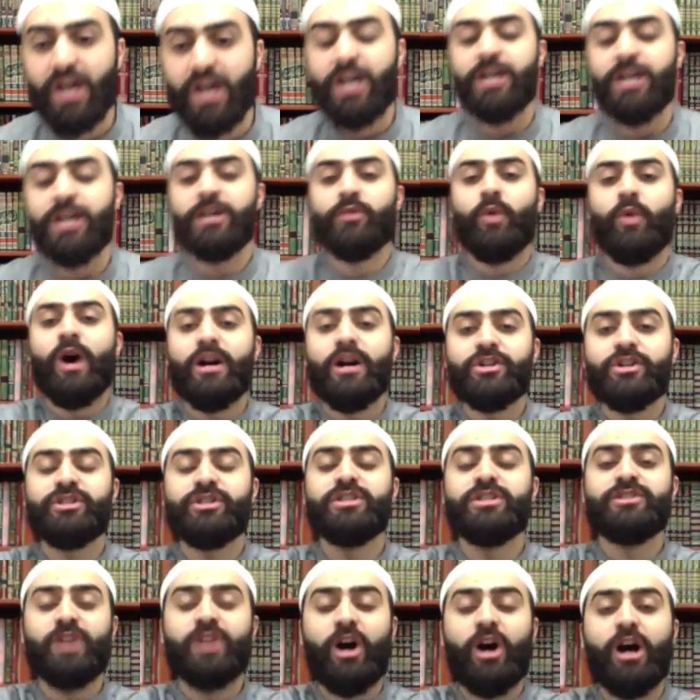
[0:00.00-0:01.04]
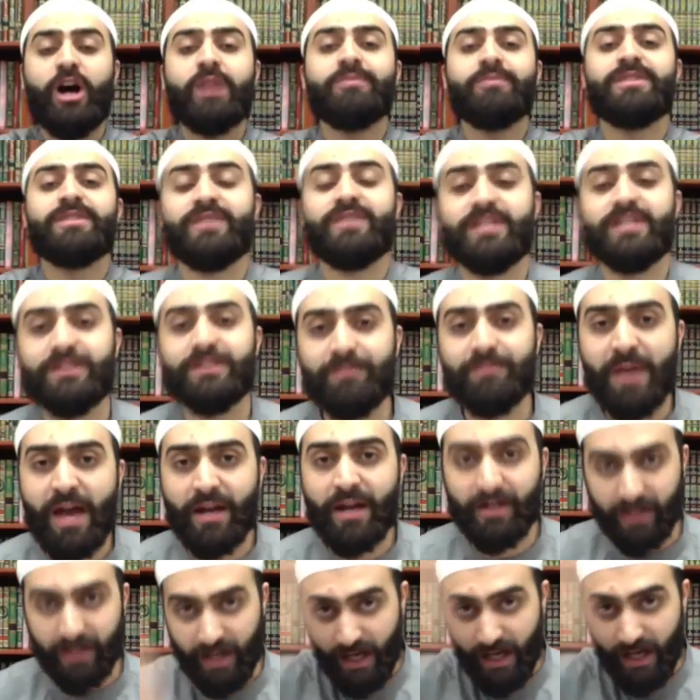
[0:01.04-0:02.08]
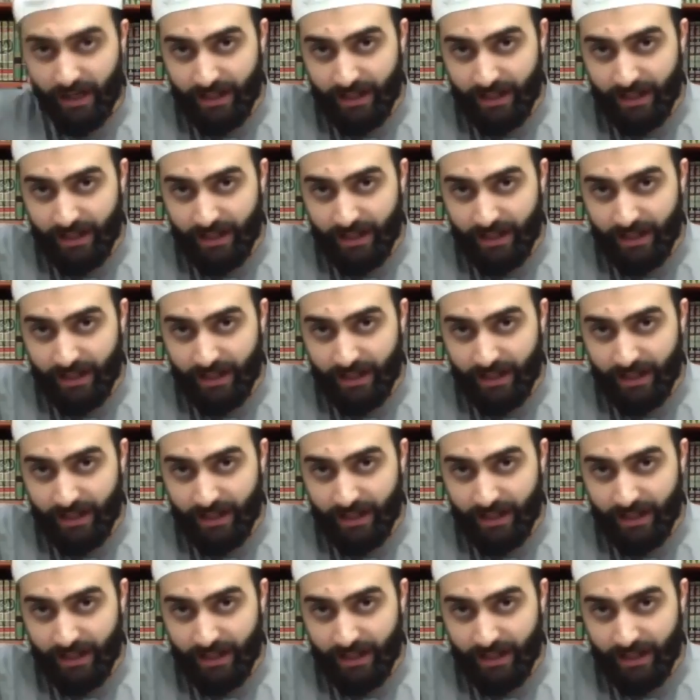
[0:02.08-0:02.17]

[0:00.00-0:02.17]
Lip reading: He washed his arms in this manner.